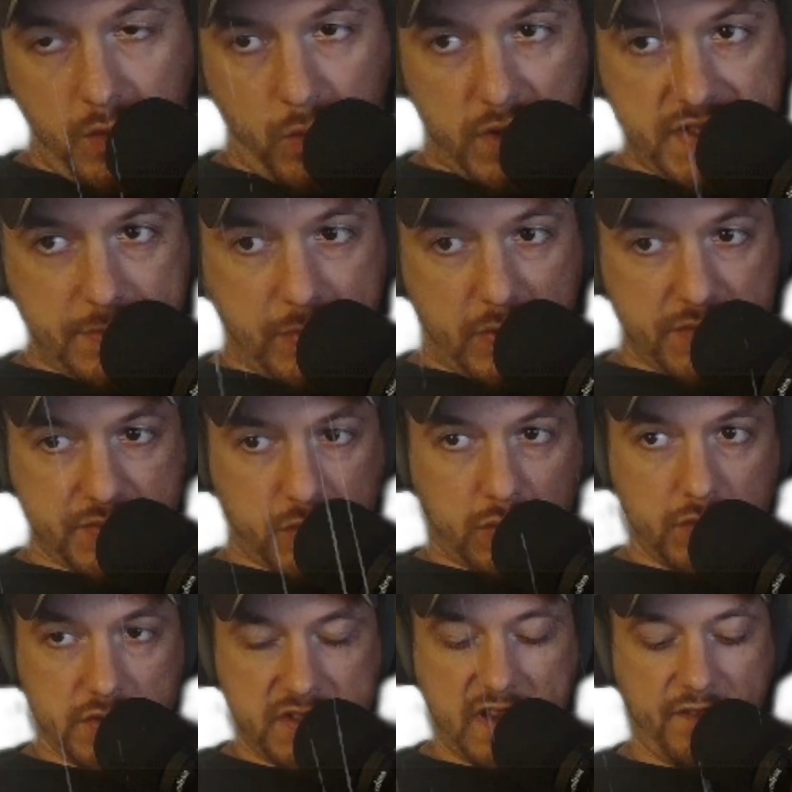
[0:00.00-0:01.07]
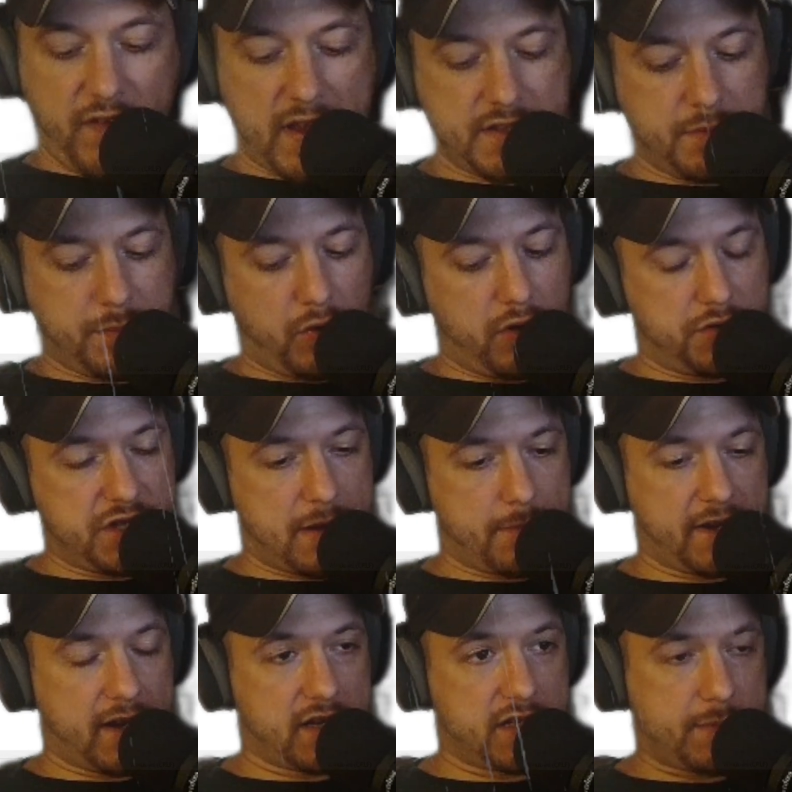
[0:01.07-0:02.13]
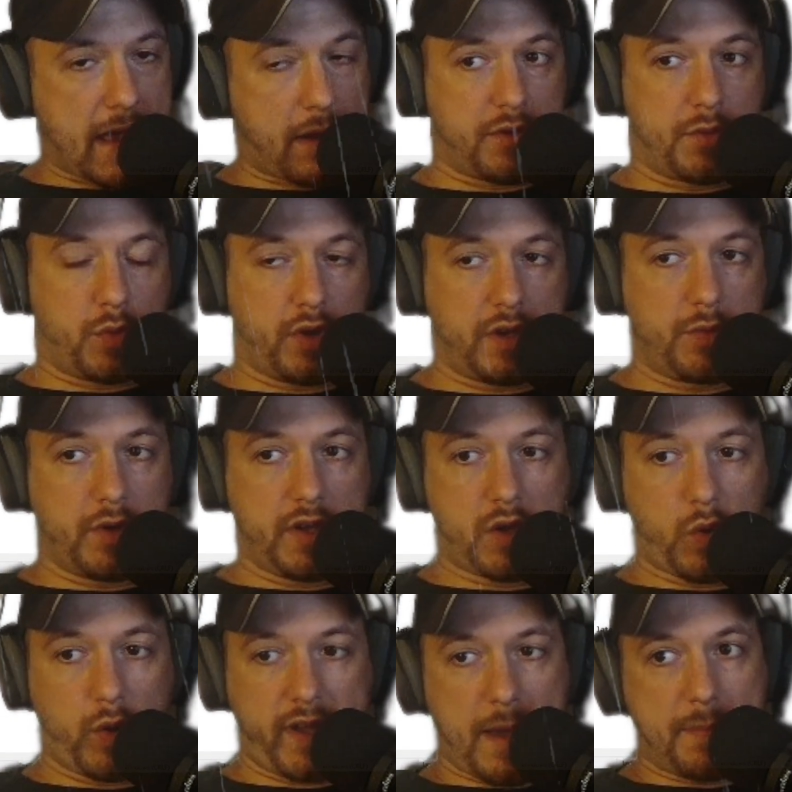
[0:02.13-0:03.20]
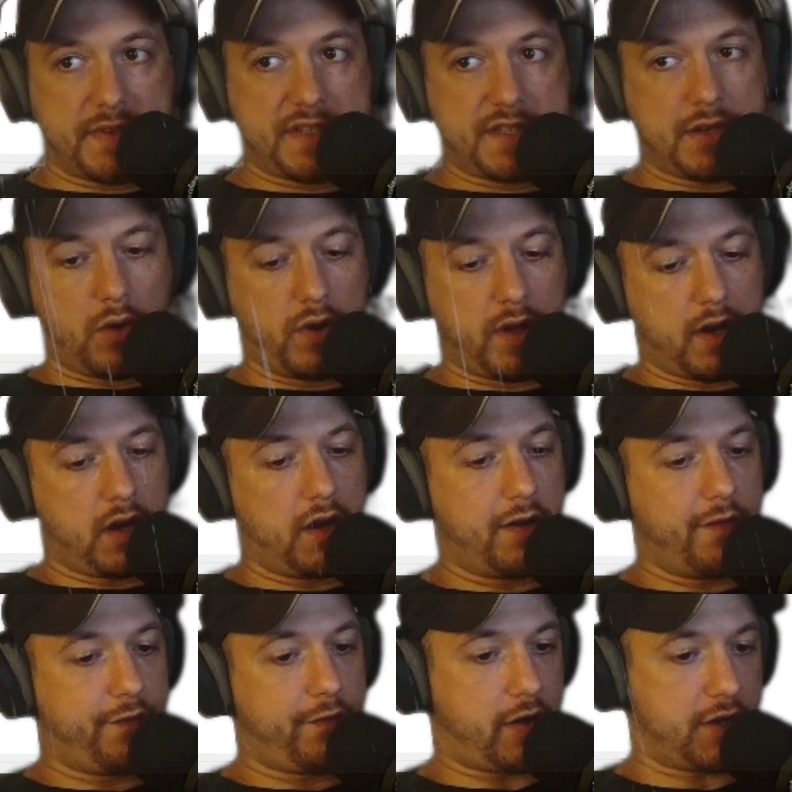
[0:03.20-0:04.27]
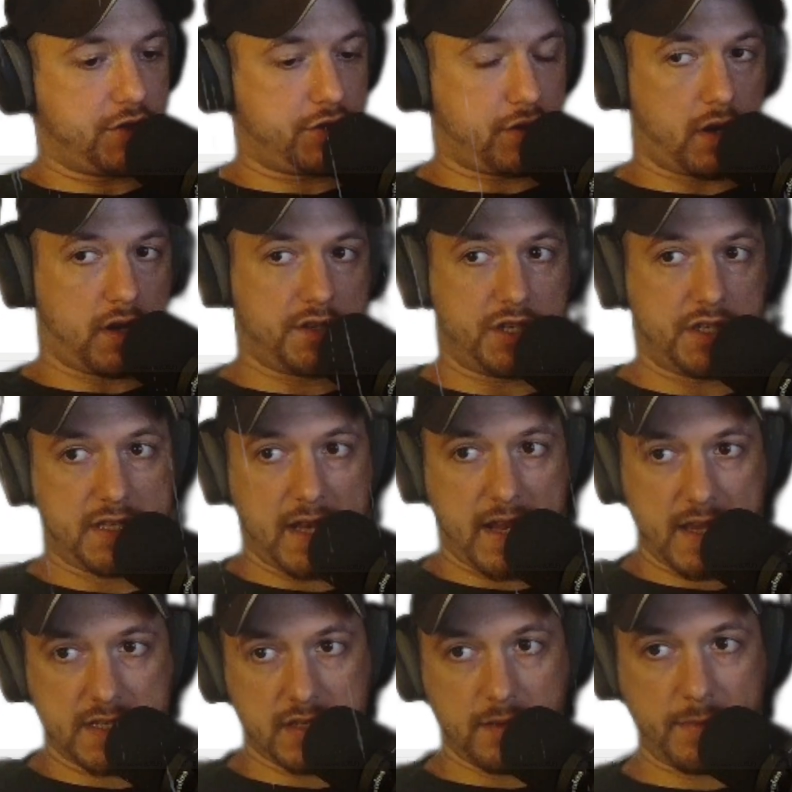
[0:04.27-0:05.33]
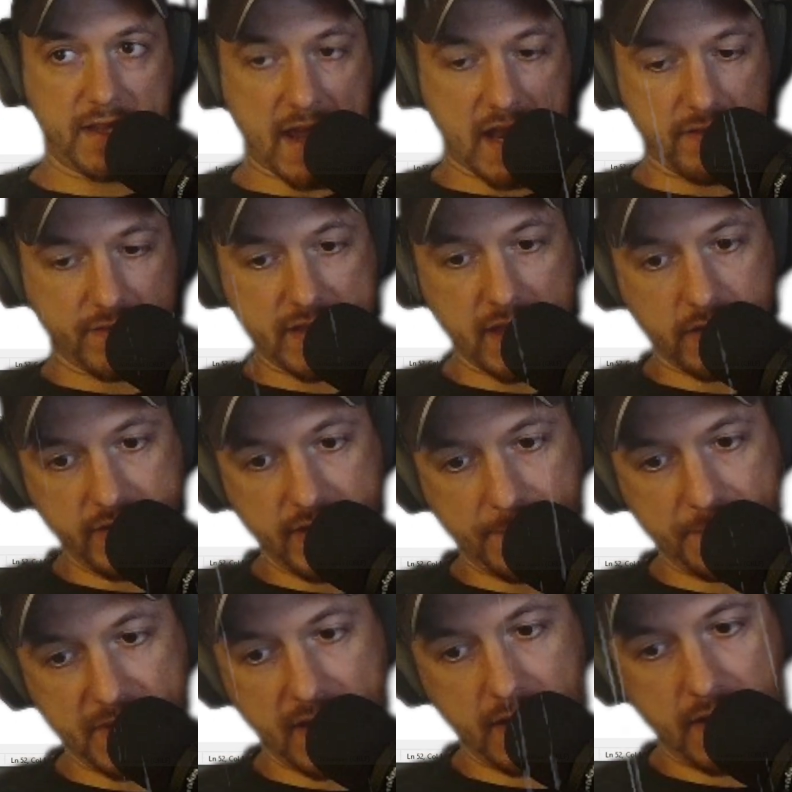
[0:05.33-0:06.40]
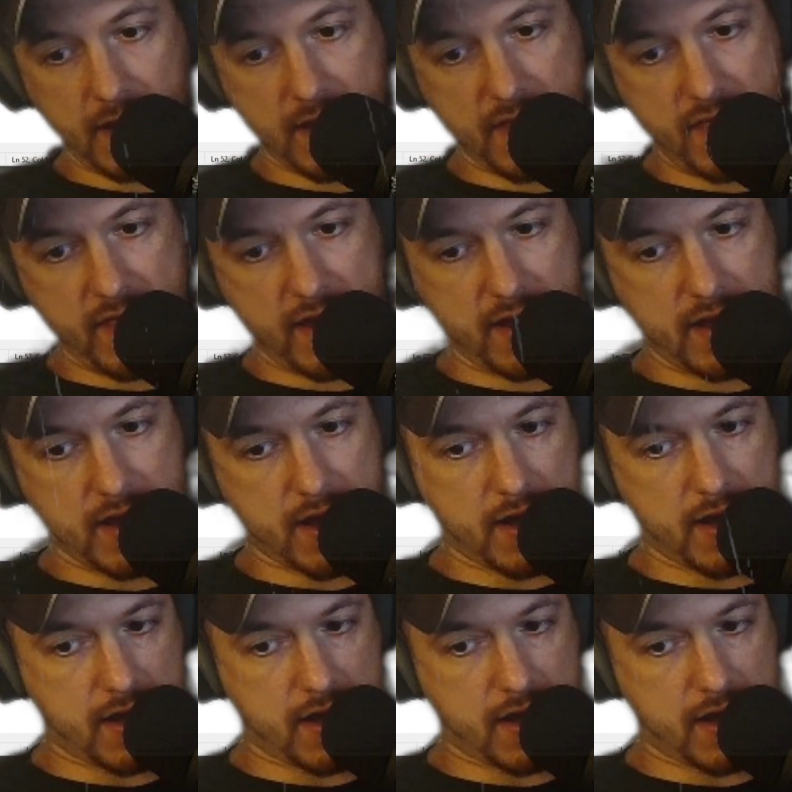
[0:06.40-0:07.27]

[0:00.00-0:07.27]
What's up, old school RuneScape fans? Your boy John McGarrett's back with a really quick episode of Fresh Start. Just today is going to be kind of a daily update, and then